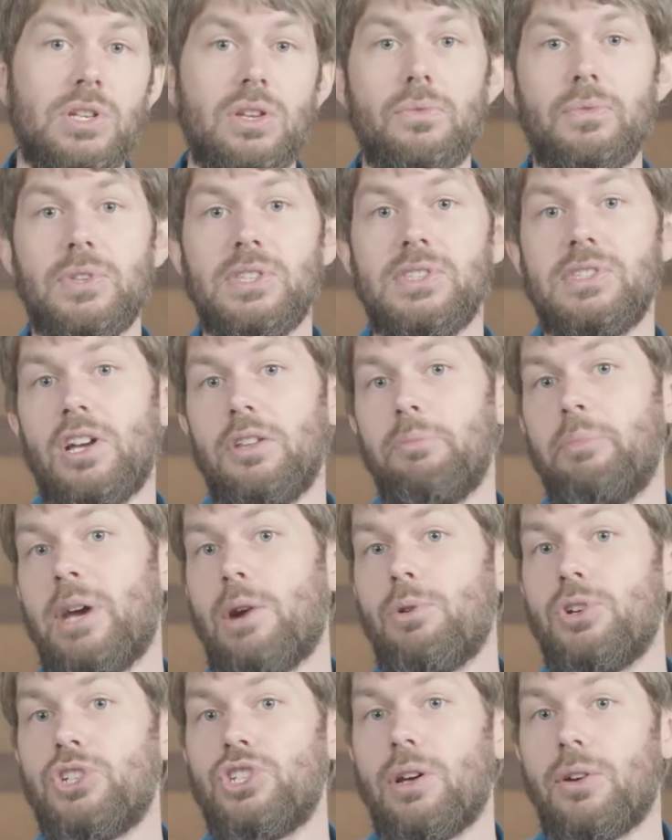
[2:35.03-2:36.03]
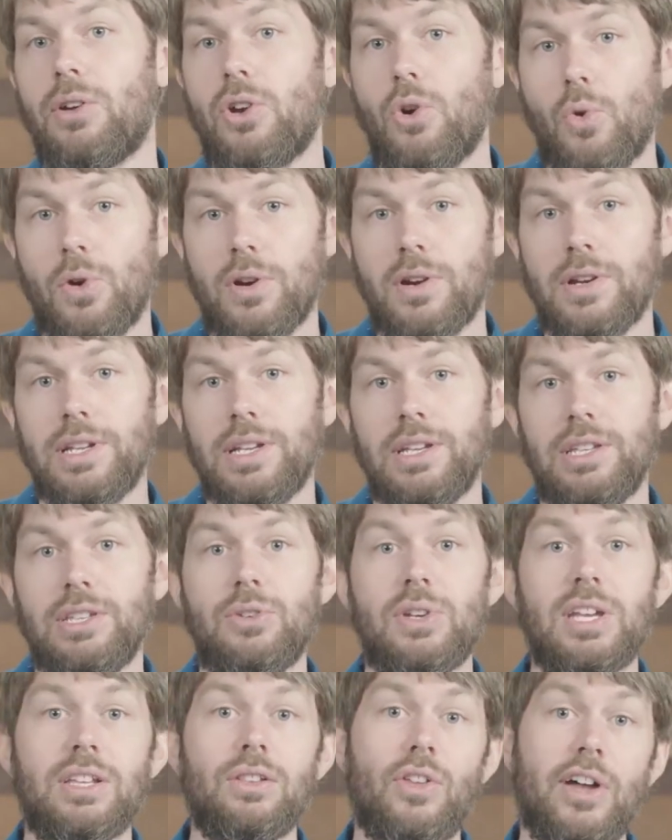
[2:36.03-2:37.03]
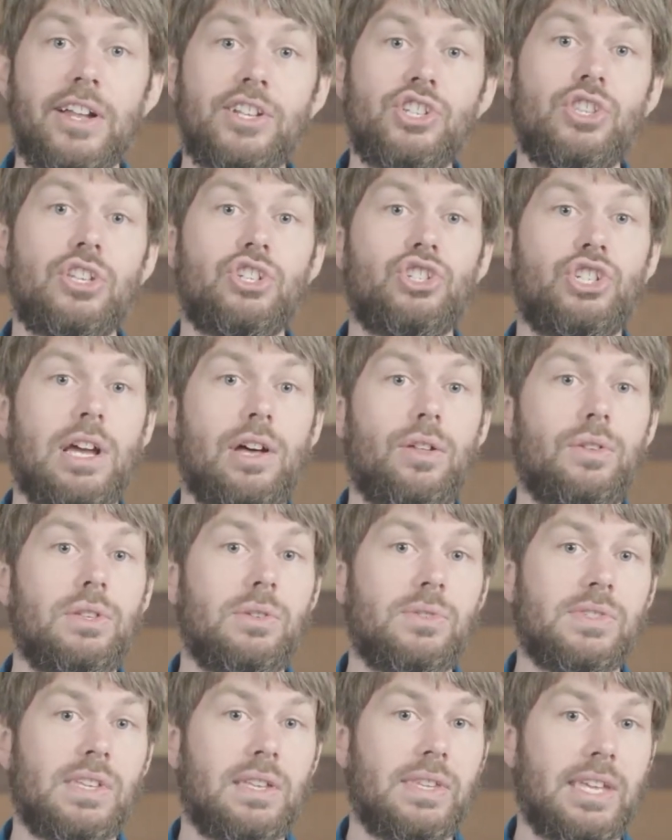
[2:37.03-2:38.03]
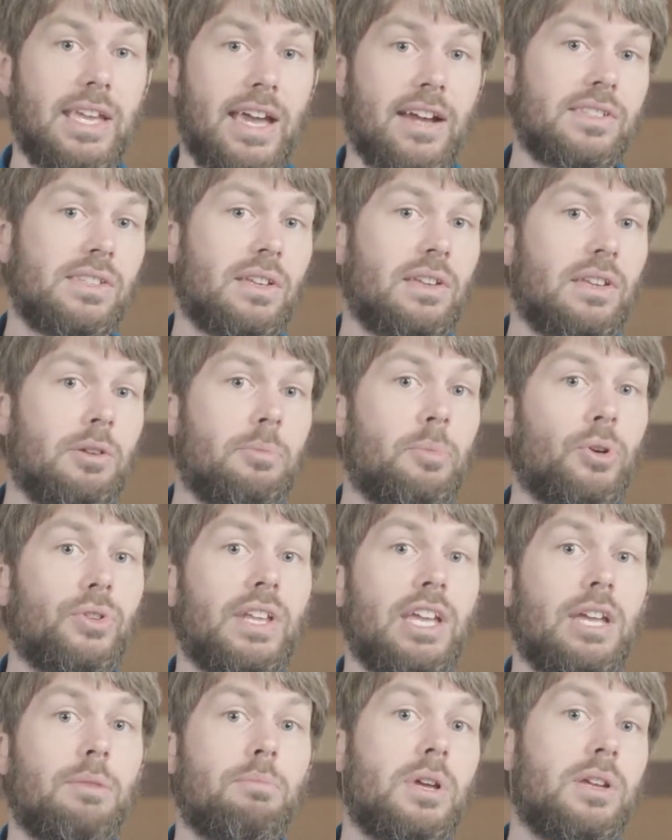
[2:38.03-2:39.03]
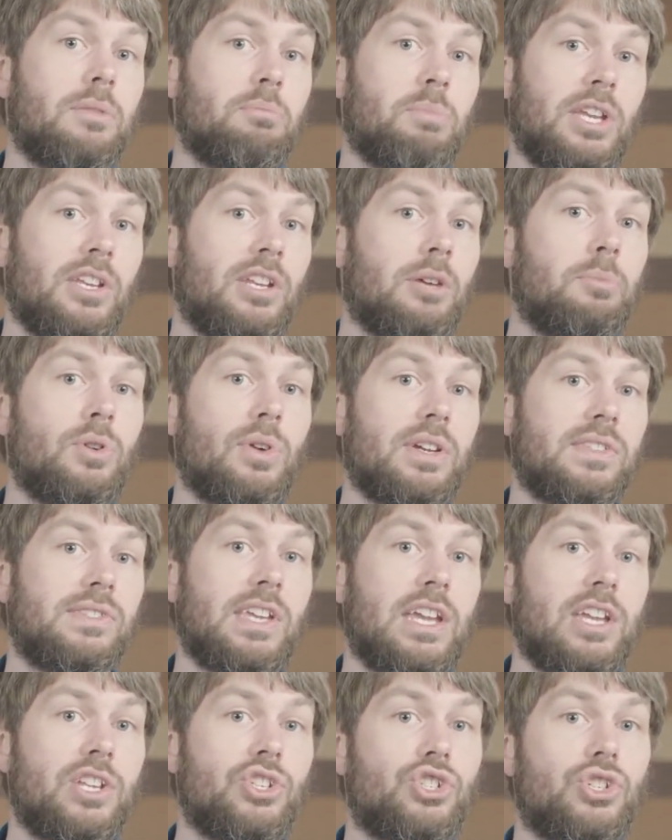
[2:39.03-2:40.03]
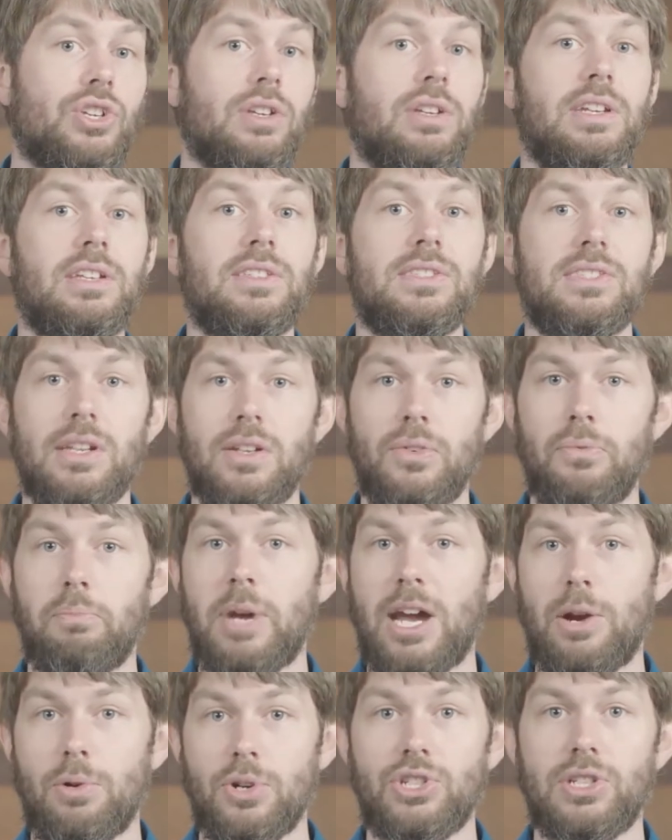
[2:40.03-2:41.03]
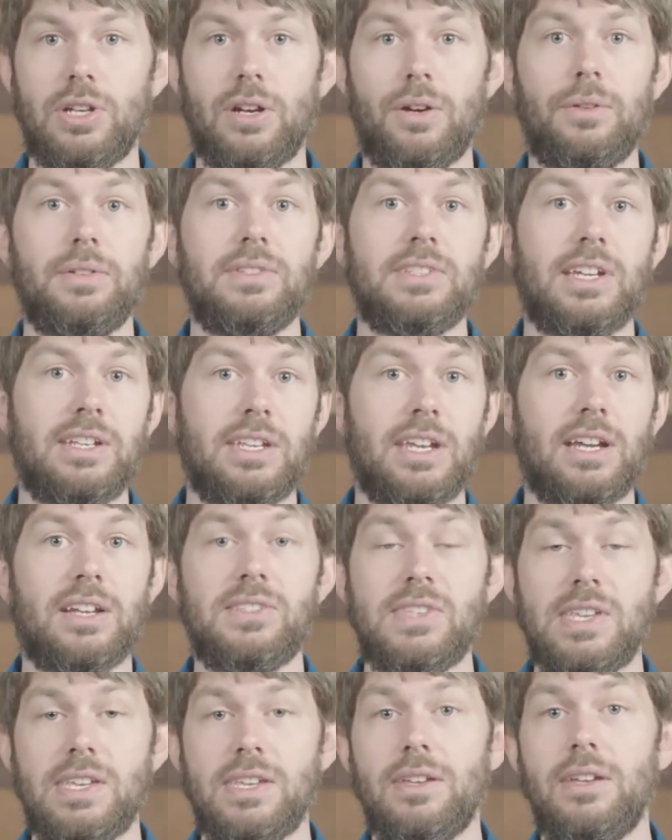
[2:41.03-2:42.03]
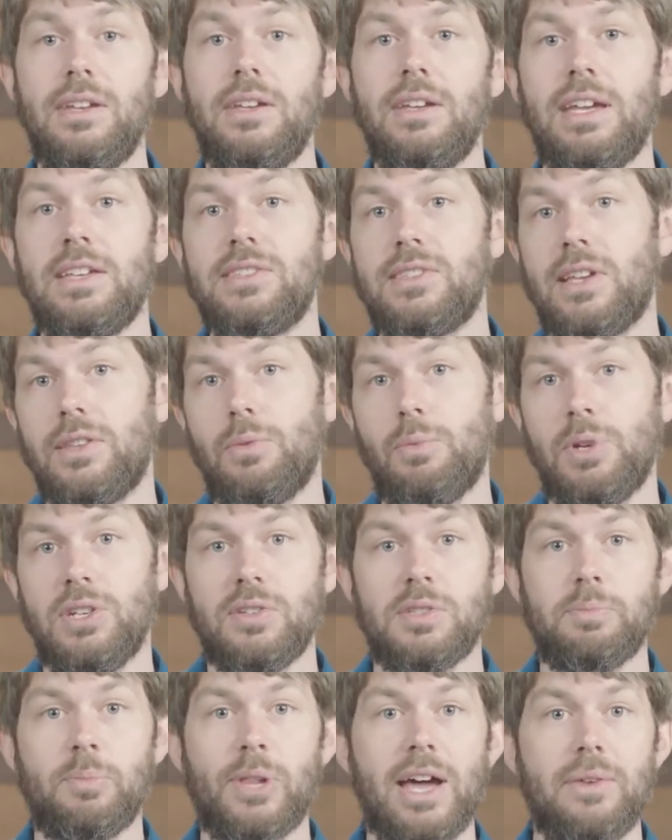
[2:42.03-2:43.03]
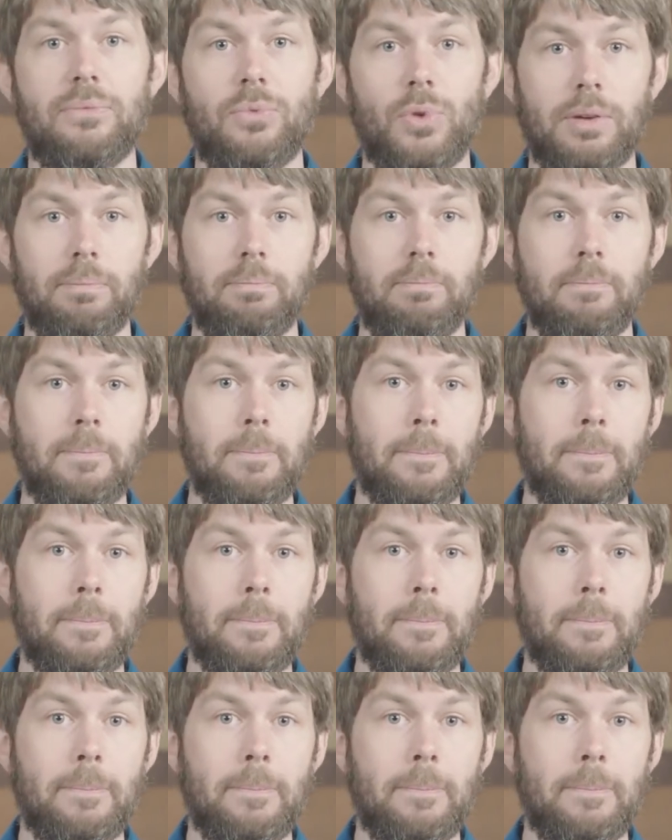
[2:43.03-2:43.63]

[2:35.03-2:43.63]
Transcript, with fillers: you've installed PowerShell core, you can launch the shell using the executable name pwsh instead of powershell.exe as on the Windows platform.